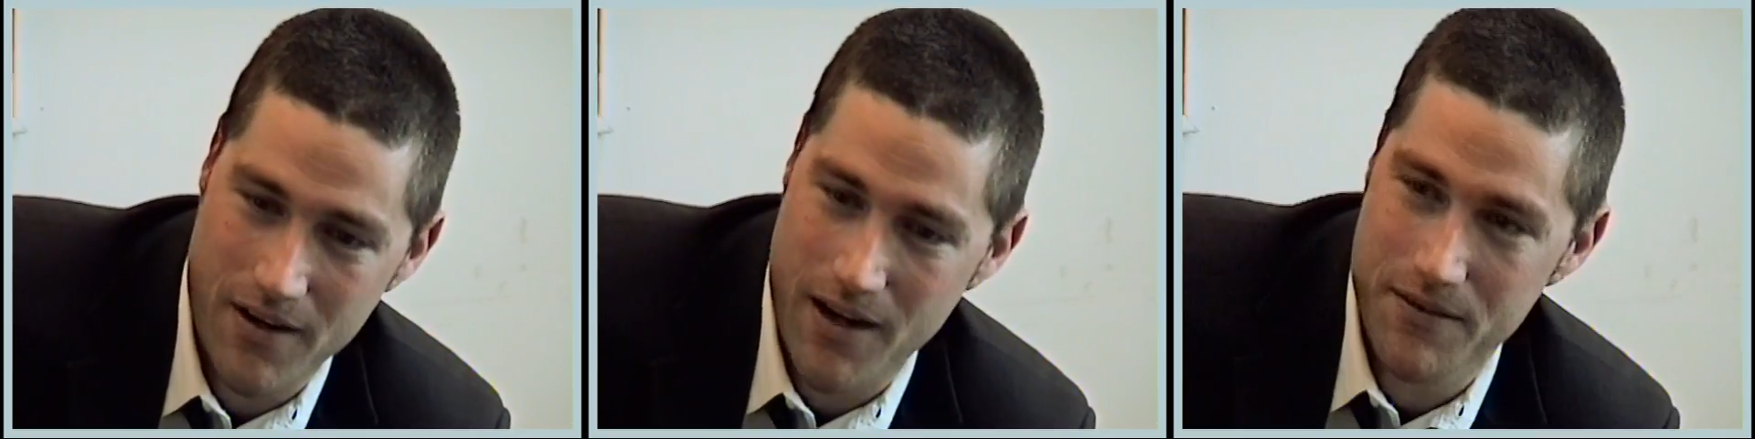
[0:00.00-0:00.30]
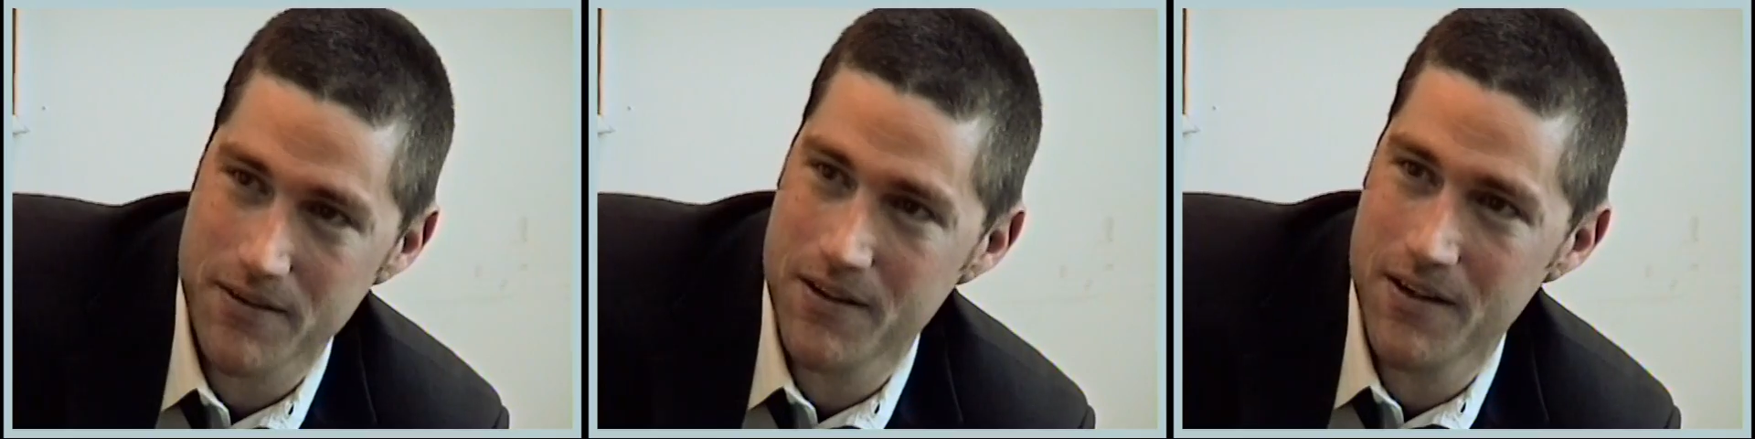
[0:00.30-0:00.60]

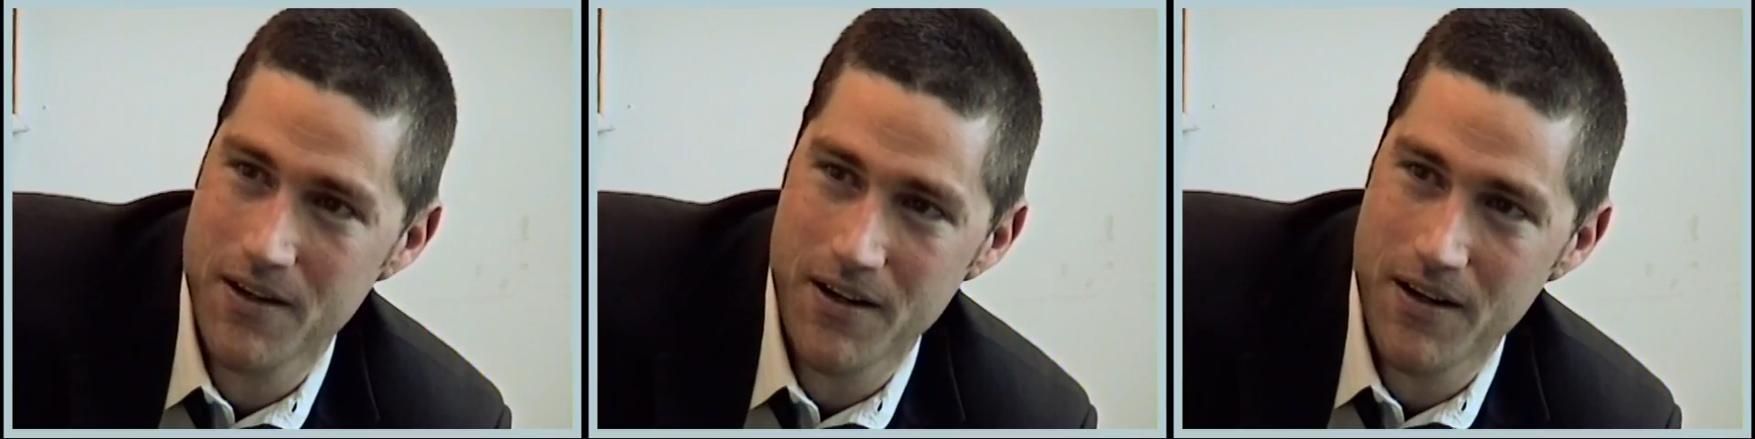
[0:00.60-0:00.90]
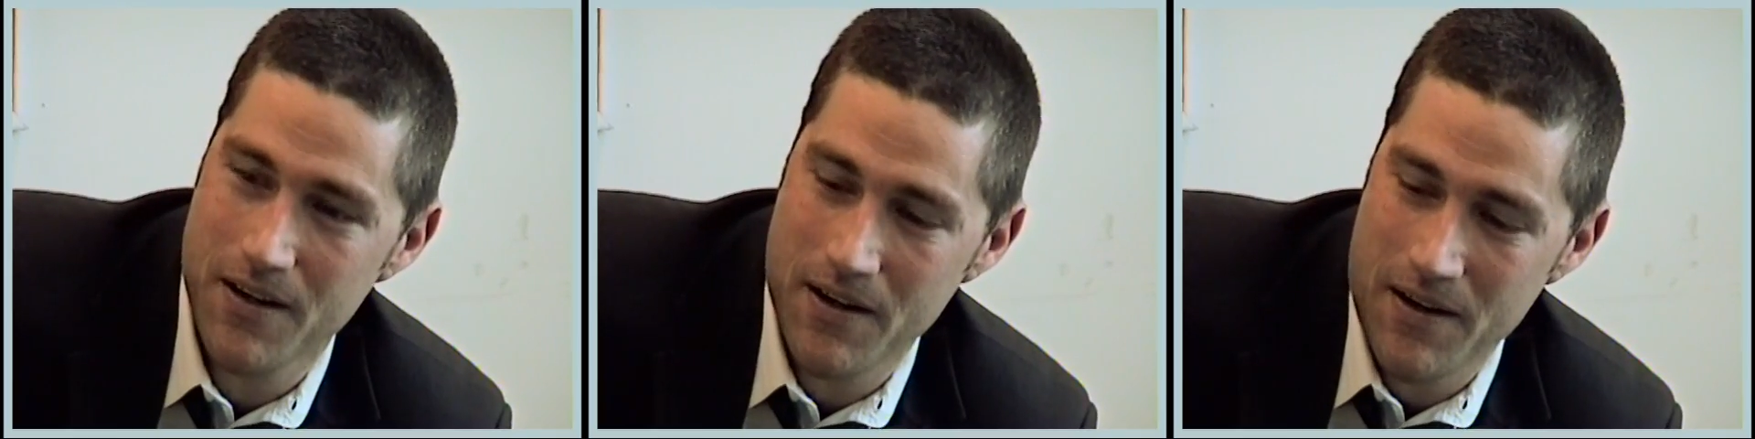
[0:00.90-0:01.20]

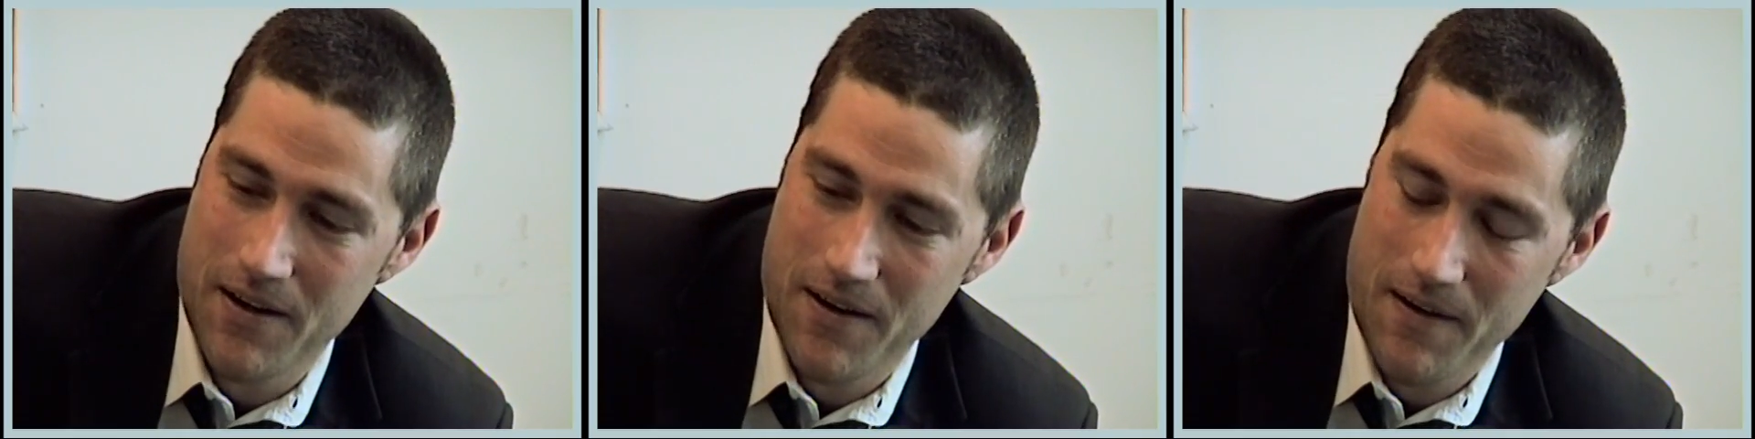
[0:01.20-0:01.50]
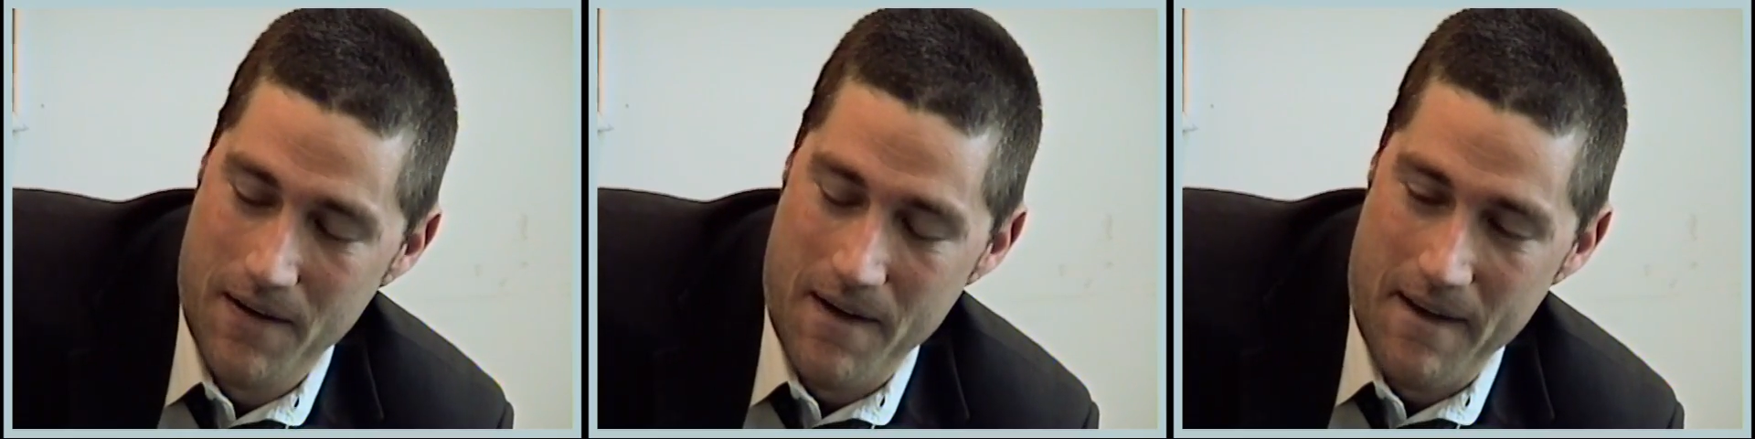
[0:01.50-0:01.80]

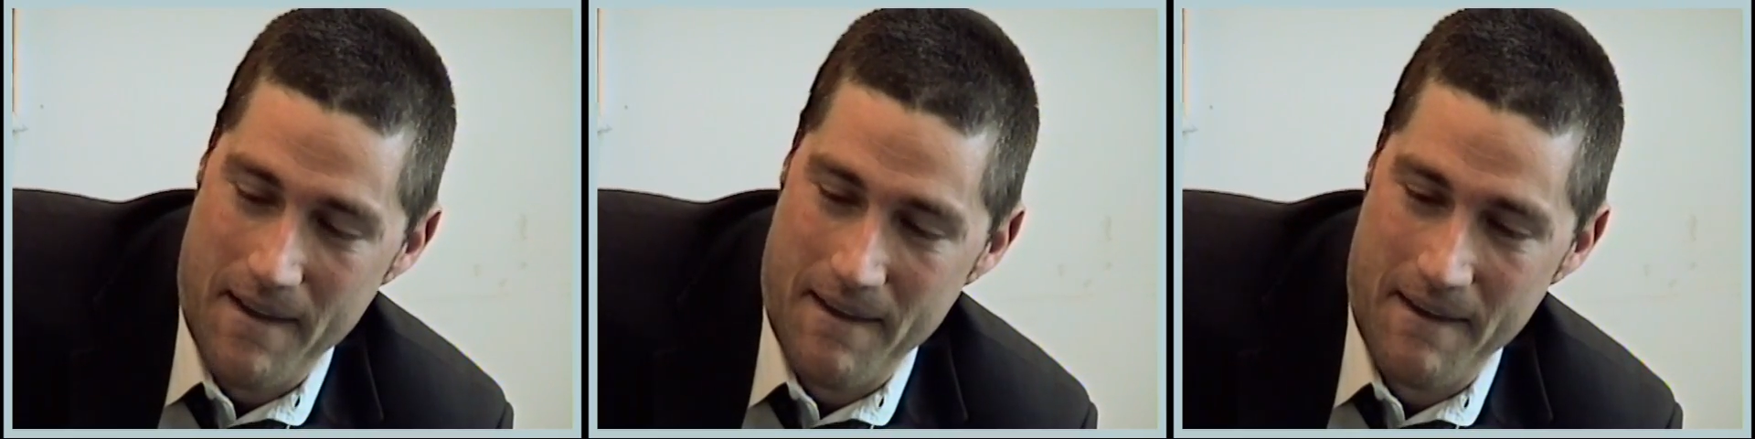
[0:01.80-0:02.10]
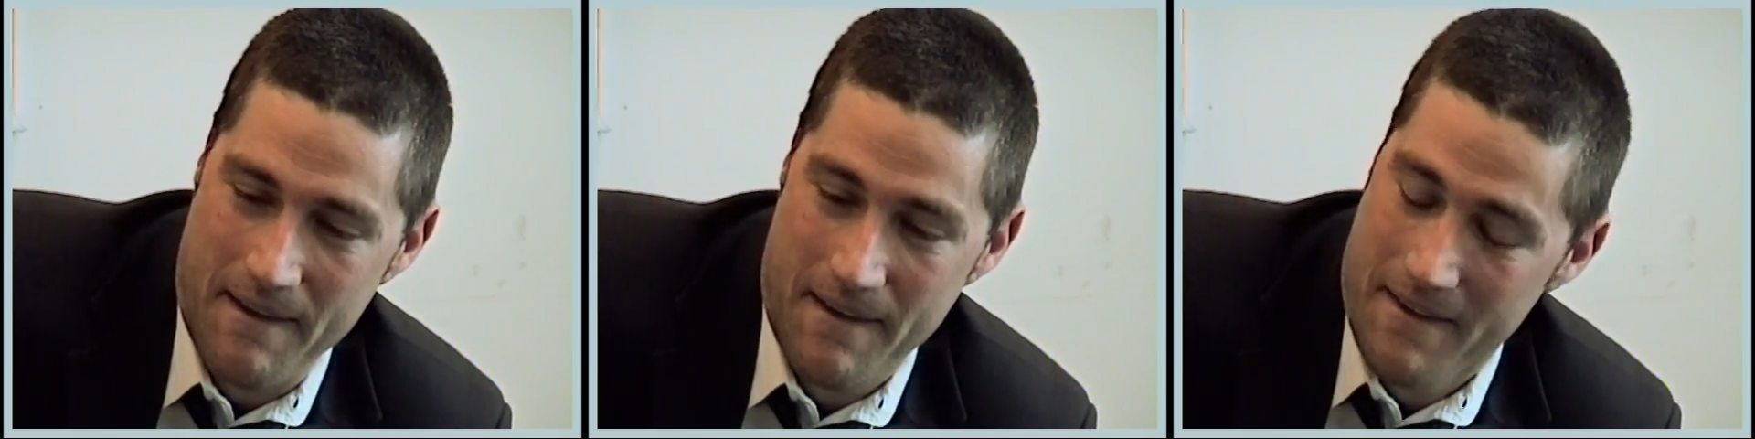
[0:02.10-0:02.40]

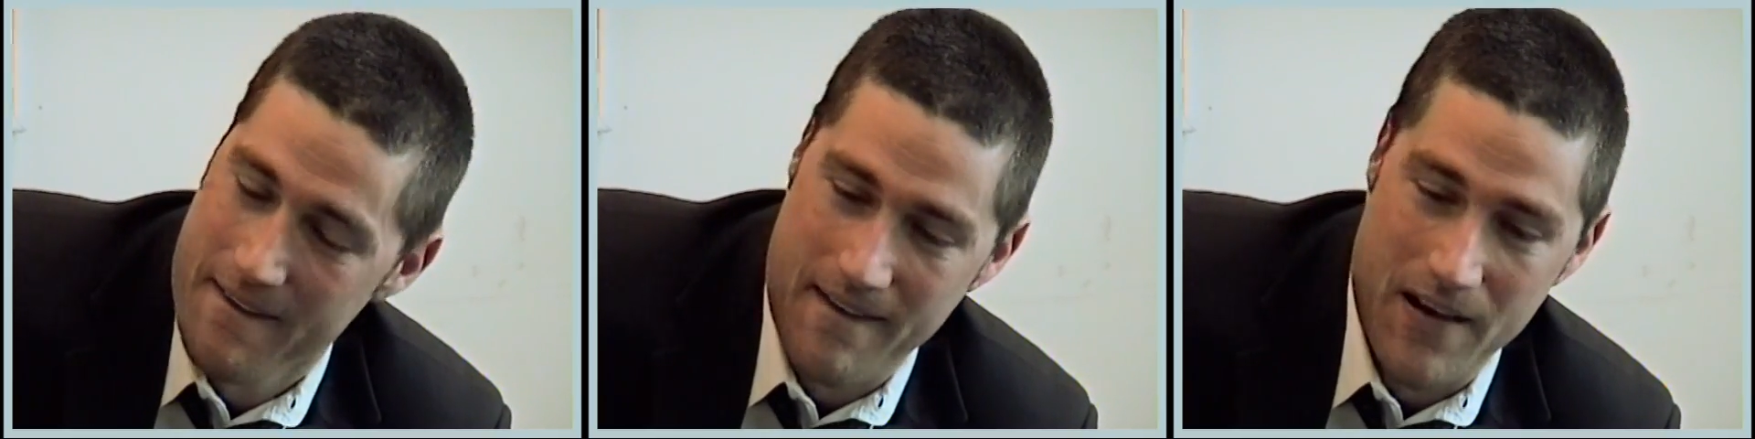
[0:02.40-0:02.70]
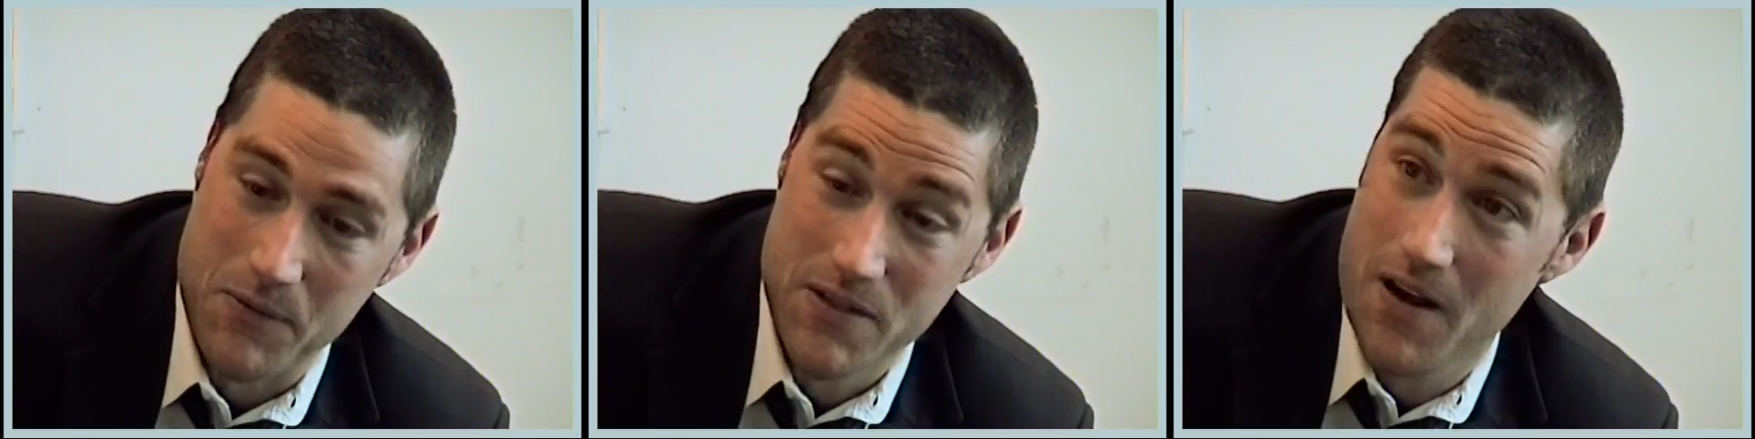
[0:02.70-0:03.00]

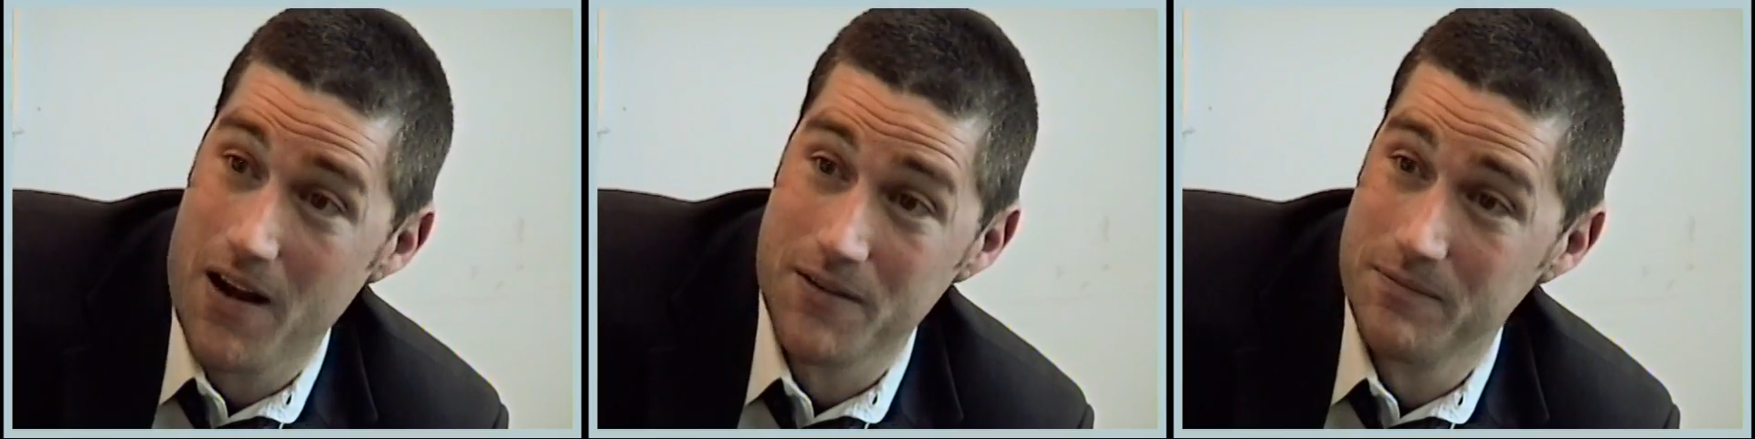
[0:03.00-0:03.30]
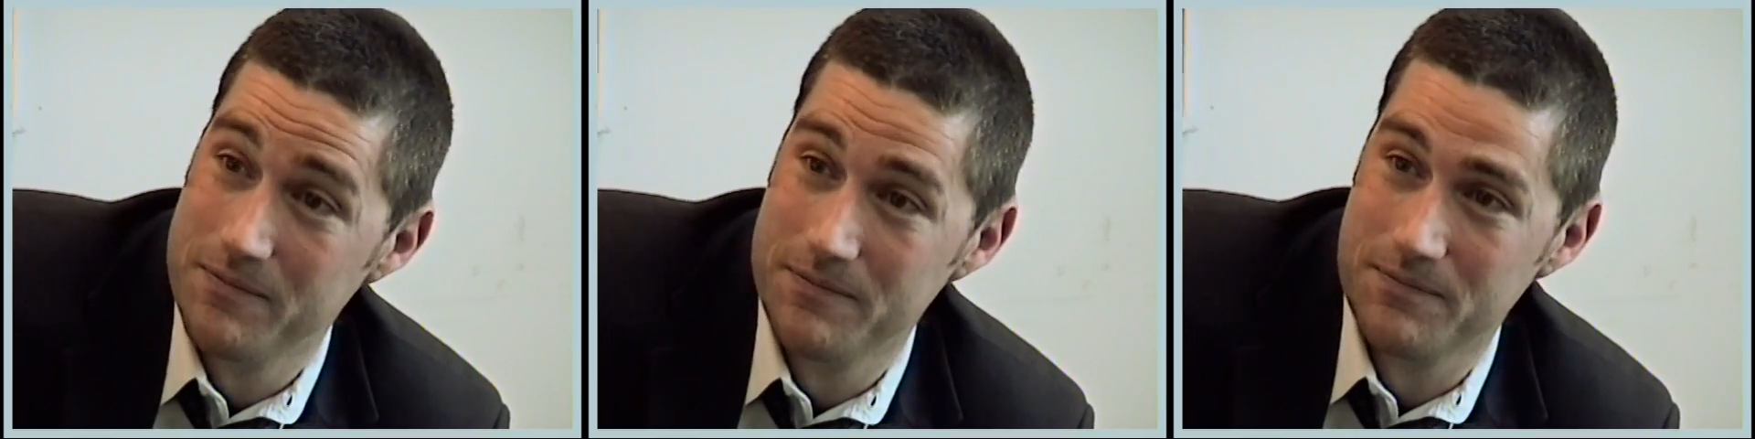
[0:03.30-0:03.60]
5, and it was gone.